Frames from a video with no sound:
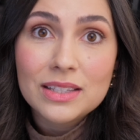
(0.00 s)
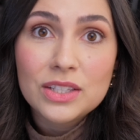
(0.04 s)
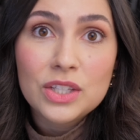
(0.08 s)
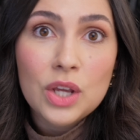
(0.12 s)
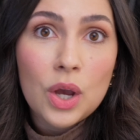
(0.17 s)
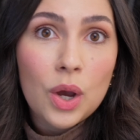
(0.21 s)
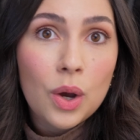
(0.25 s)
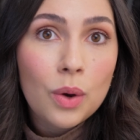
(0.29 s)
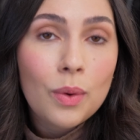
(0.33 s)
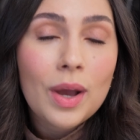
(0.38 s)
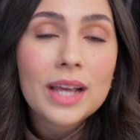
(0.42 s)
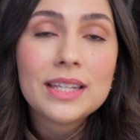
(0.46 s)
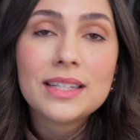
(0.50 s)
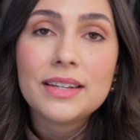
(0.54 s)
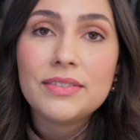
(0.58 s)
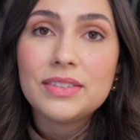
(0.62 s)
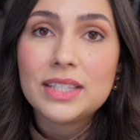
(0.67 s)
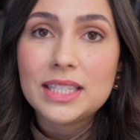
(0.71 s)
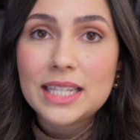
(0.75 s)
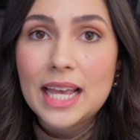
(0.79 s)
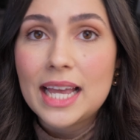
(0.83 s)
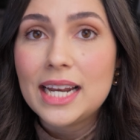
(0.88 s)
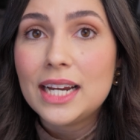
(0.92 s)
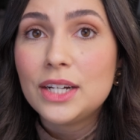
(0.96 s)
So as I've
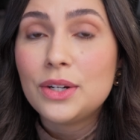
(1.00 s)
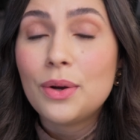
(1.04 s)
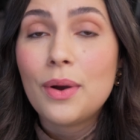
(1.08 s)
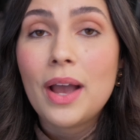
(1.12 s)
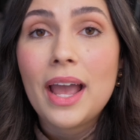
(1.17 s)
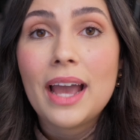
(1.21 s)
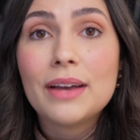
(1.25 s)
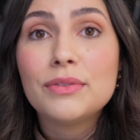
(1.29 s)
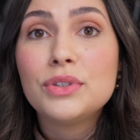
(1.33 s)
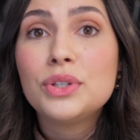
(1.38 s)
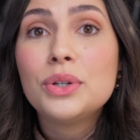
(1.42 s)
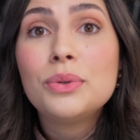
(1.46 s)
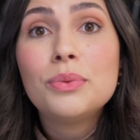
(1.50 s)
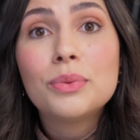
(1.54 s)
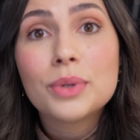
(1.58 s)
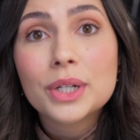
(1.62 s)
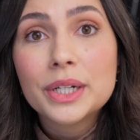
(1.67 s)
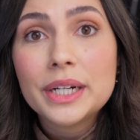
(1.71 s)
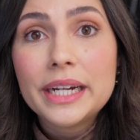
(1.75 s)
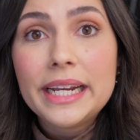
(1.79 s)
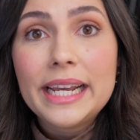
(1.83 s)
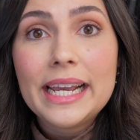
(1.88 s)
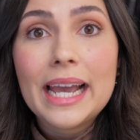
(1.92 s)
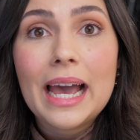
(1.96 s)
said, I don't have to
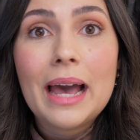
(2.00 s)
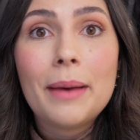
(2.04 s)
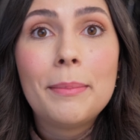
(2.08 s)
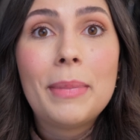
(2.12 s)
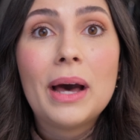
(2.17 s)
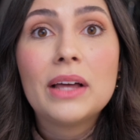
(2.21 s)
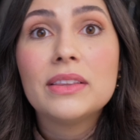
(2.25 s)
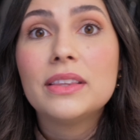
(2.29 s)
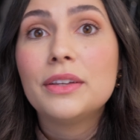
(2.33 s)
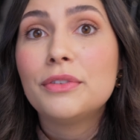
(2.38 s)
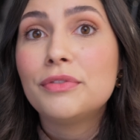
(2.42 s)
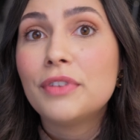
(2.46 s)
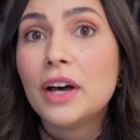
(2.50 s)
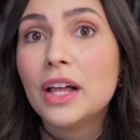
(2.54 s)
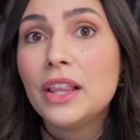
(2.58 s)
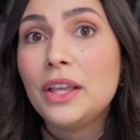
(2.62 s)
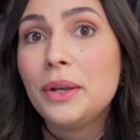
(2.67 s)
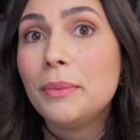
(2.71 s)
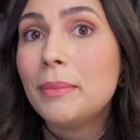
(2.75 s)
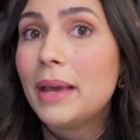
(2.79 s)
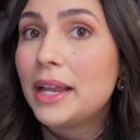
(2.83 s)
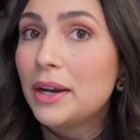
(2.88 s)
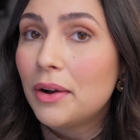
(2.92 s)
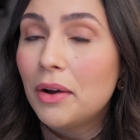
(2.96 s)
worry about the
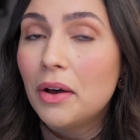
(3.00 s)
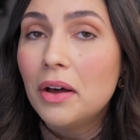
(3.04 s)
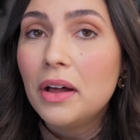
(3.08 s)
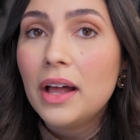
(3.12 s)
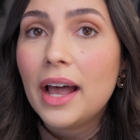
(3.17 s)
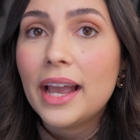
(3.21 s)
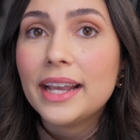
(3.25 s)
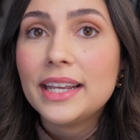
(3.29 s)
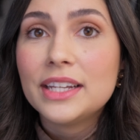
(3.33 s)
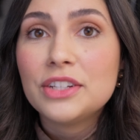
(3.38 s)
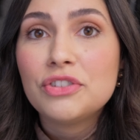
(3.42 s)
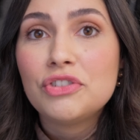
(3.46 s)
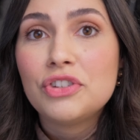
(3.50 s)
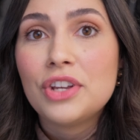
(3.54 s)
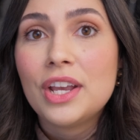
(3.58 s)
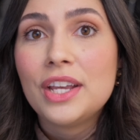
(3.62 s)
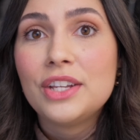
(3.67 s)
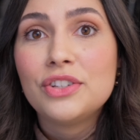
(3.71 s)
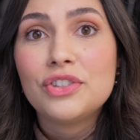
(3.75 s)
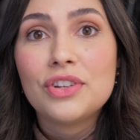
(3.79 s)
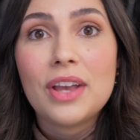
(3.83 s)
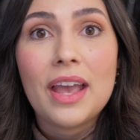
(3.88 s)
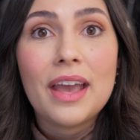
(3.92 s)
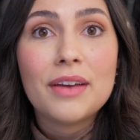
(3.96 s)
volume at all. I can
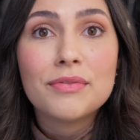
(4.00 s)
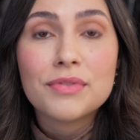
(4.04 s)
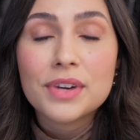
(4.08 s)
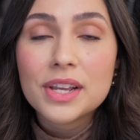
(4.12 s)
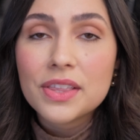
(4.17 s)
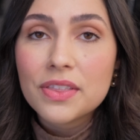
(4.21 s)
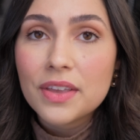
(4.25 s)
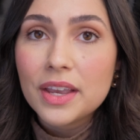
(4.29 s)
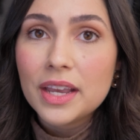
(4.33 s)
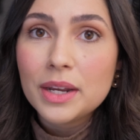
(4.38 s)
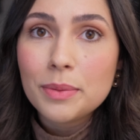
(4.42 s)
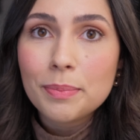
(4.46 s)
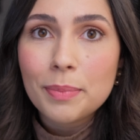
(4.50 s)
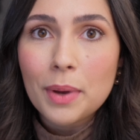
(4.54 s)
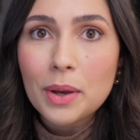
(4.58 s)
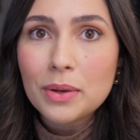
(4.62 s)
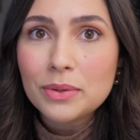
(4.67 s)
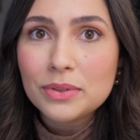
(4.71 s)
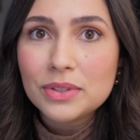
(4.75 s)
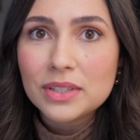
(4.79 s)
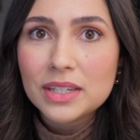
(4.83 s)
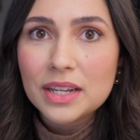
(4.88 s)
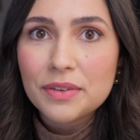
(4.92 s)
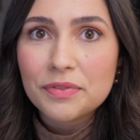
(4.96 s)
change everything in
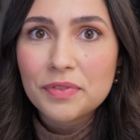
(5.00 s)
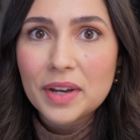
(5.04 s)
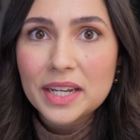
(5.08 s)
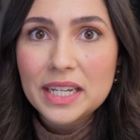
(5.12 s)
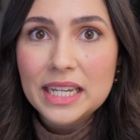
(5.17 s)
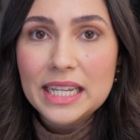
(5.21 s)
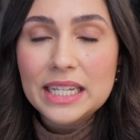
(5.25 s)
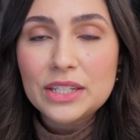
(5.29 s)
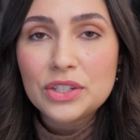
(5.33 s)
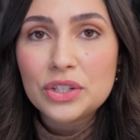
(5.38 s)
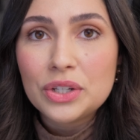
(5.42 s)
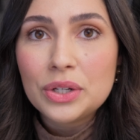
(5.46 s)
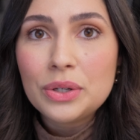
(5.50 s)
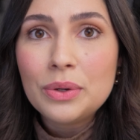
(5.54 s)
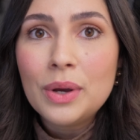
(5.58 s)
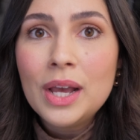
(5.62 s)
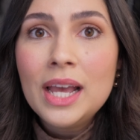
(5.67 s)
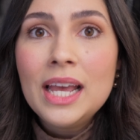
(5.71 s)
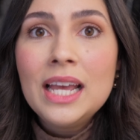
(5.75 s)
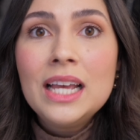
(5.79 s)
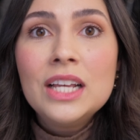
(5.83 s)
post if I need to.